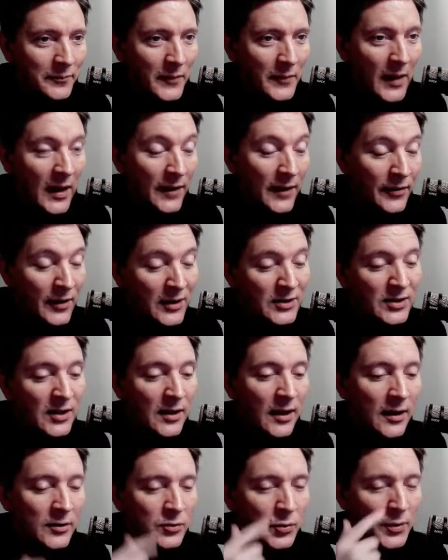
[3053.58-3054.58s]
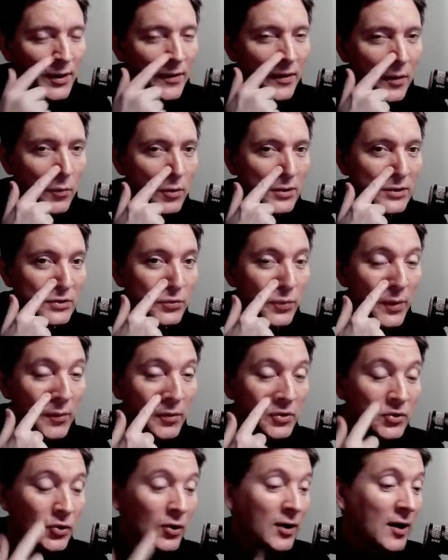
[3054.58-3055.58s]
I think it's one of the ones we
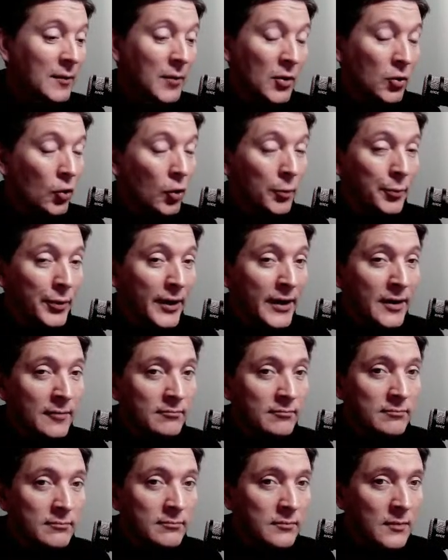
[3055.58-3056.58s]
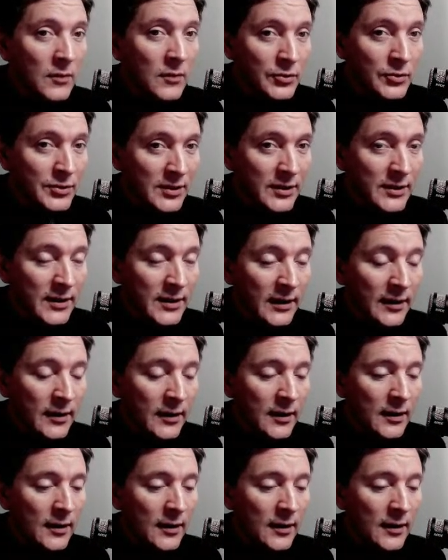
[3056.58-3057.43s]
were talking about not playing him on Sunday.